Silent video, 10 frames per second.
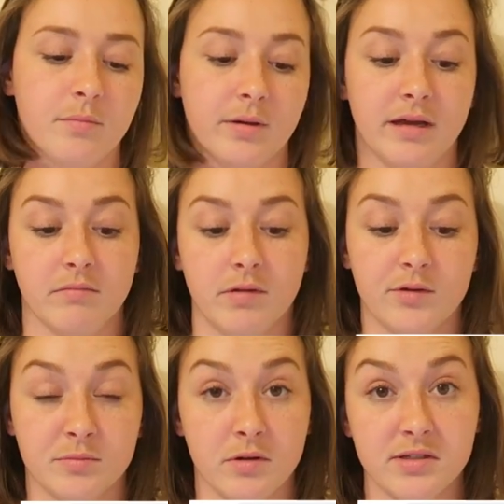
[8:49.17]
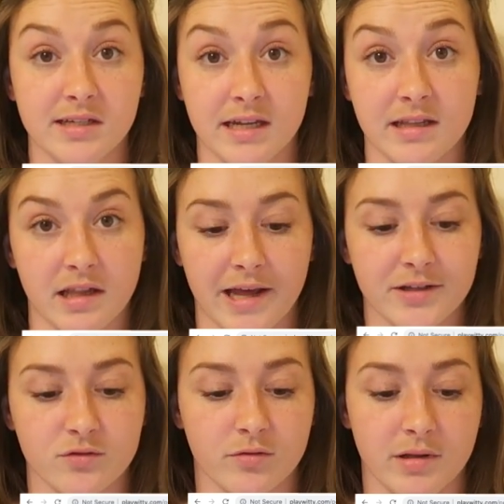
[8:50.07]
But it was mostly in the
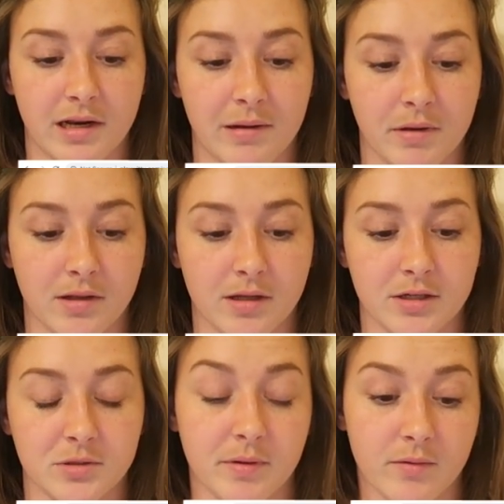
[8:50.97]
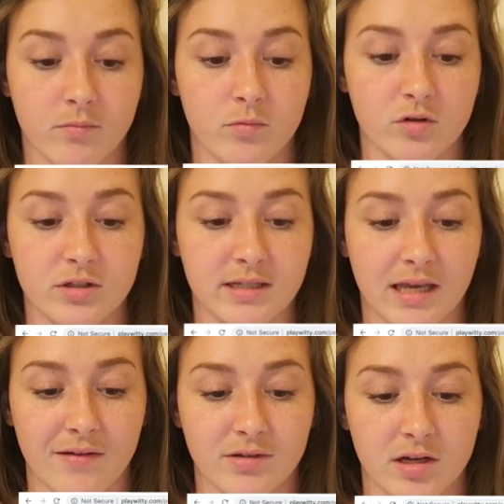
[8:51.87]
classroom that I ate my lunch, but we'll just say
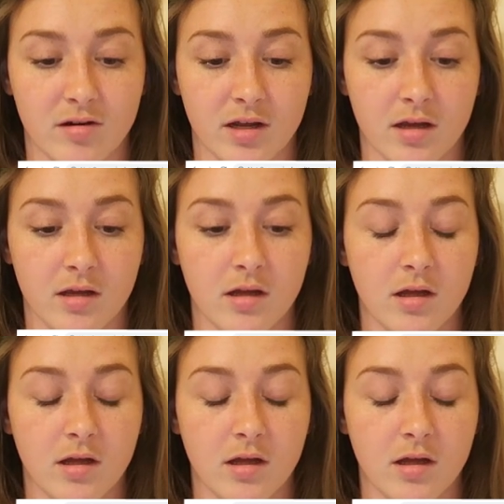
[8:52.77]
cafeteria.